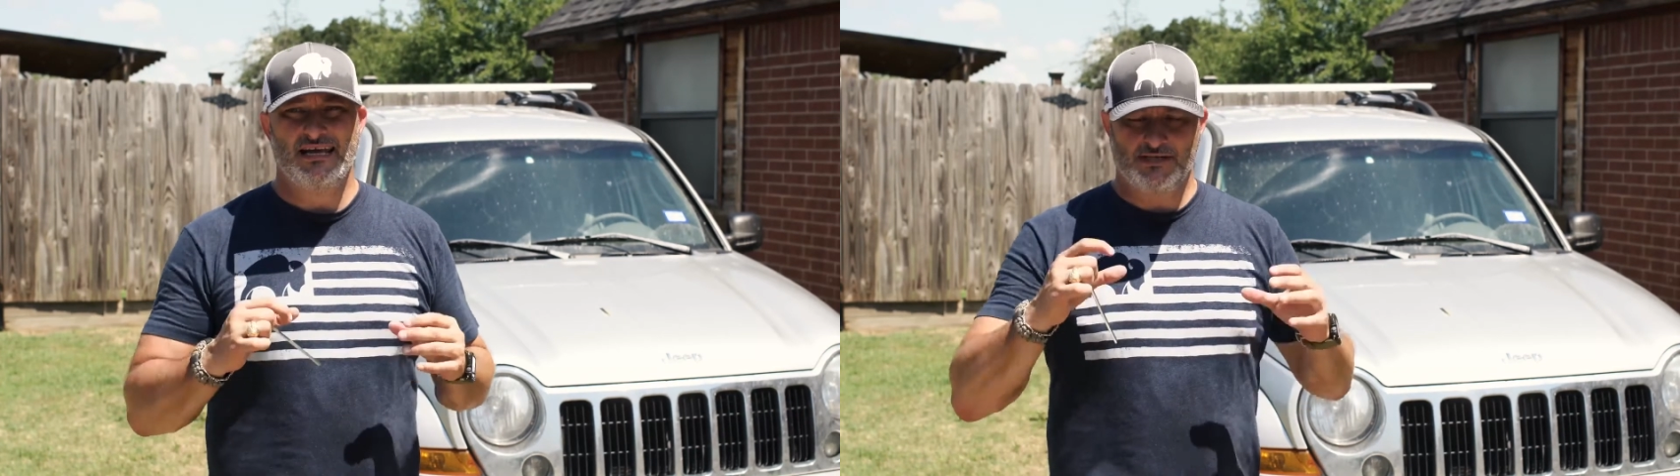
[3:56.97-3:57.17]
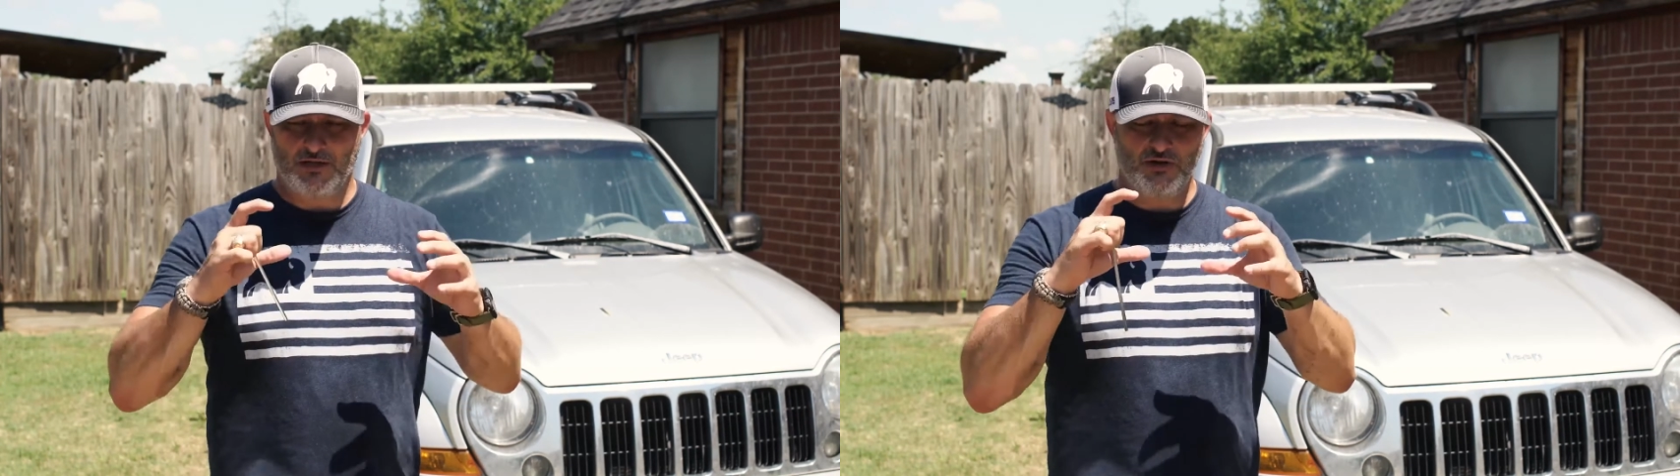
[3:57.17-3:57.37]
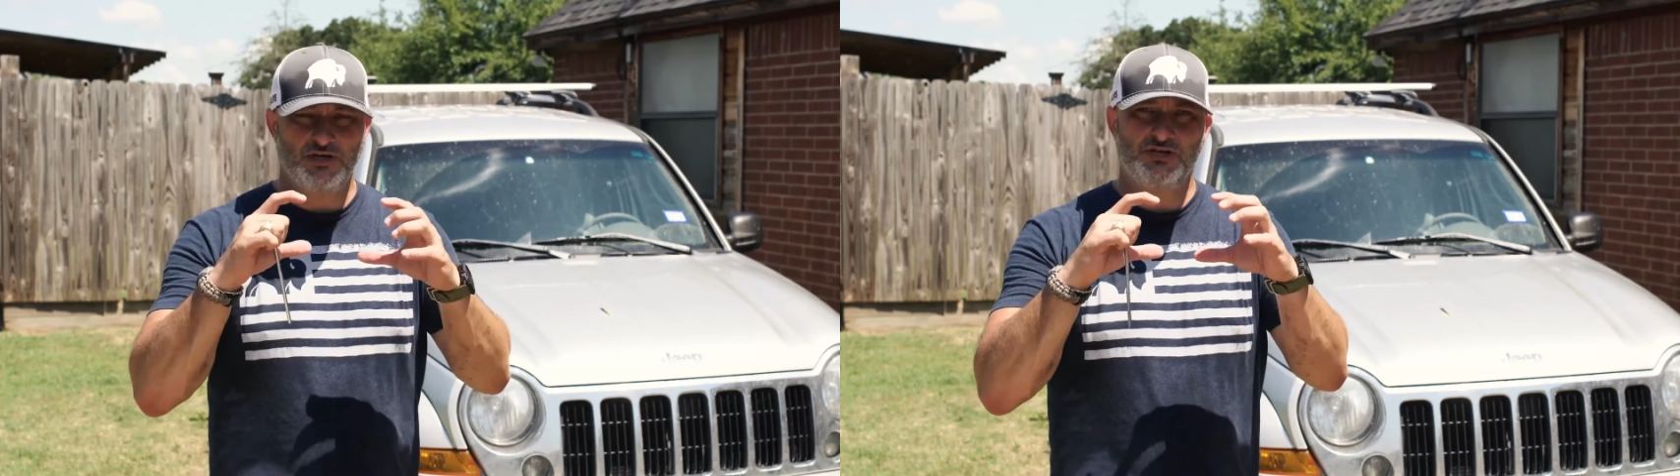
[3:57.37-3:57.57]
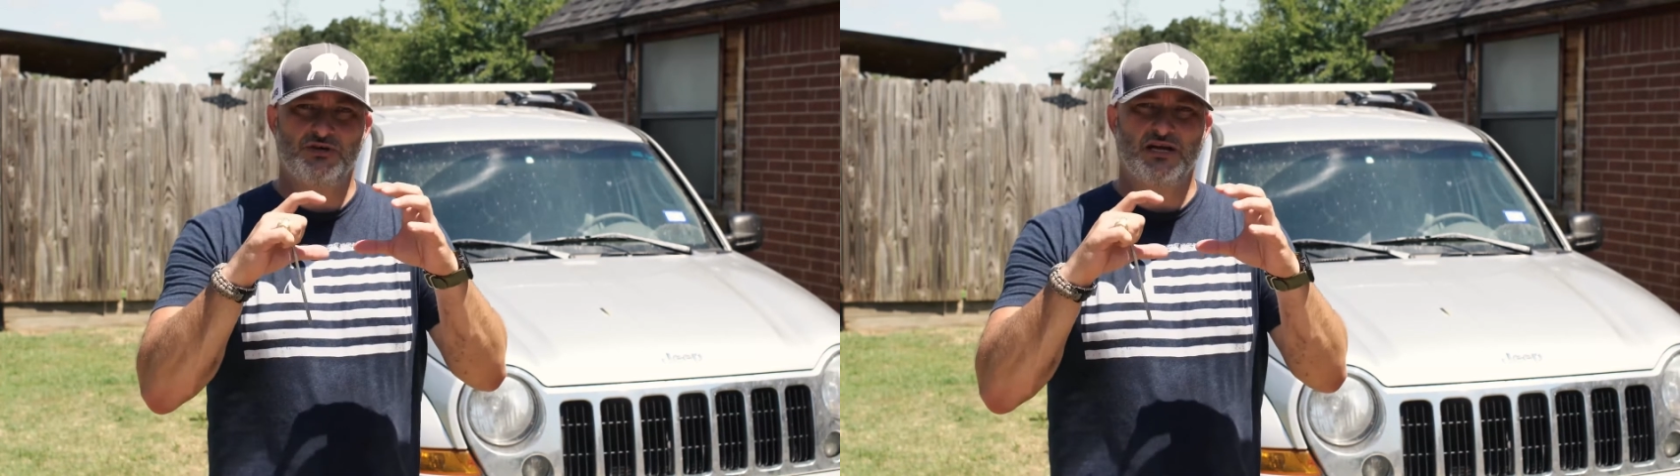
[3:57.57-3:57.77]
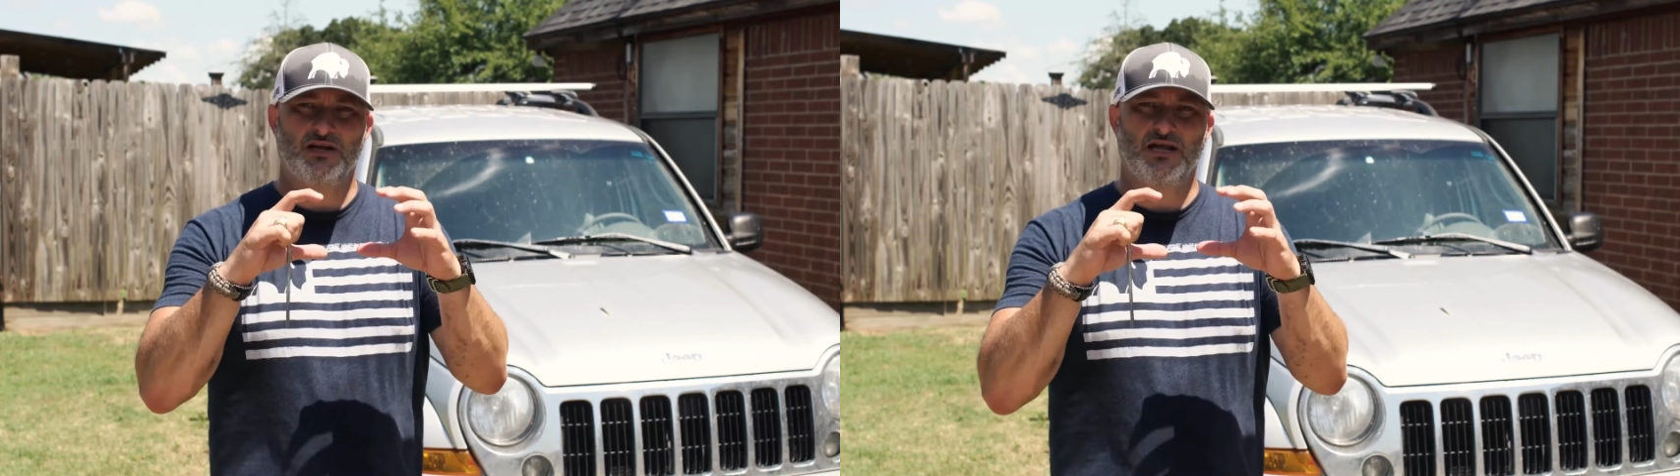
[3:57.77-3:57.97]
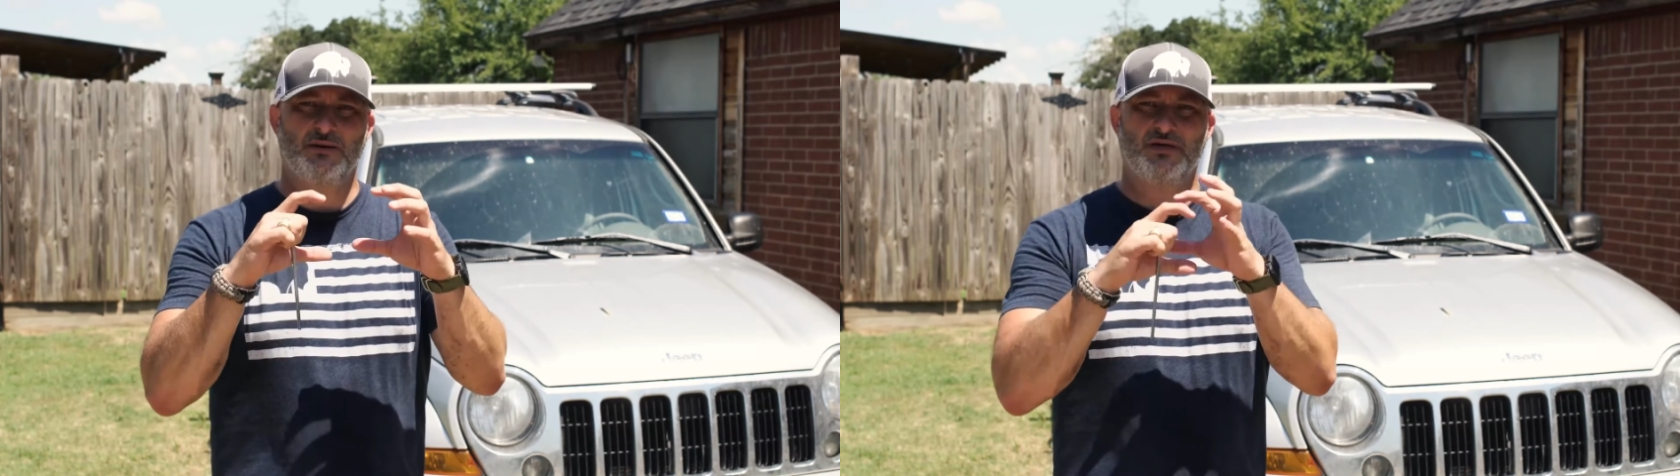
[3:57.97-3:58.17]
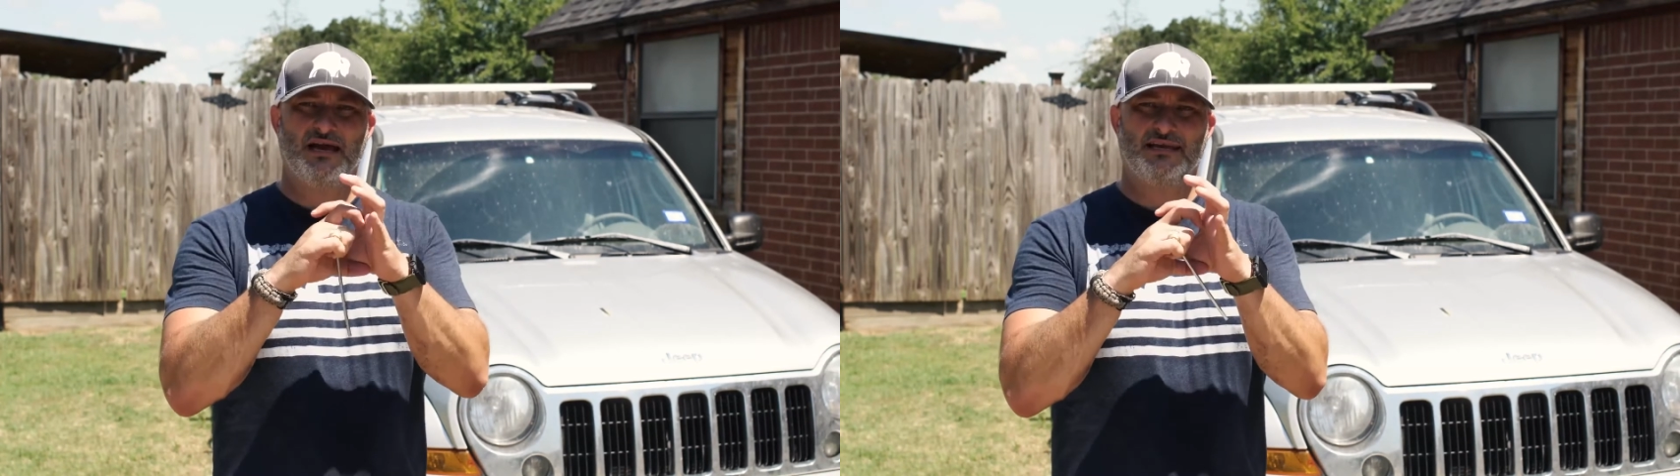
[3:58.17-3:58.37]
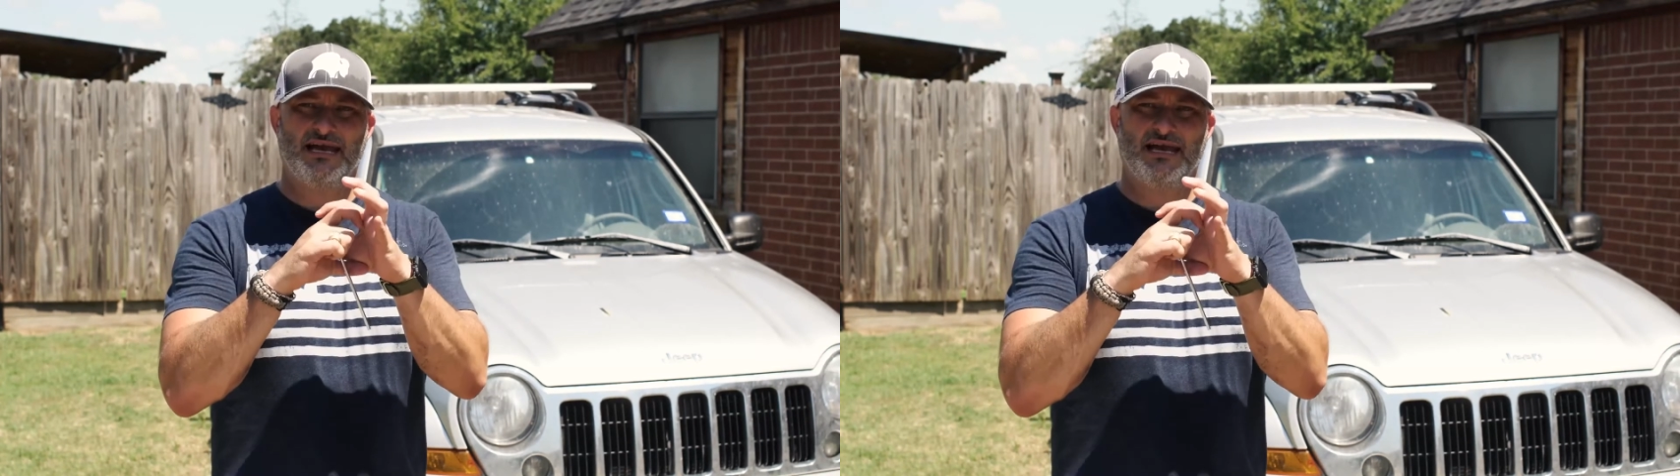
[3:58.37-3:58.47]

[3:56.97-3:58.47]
As long as you can clamp that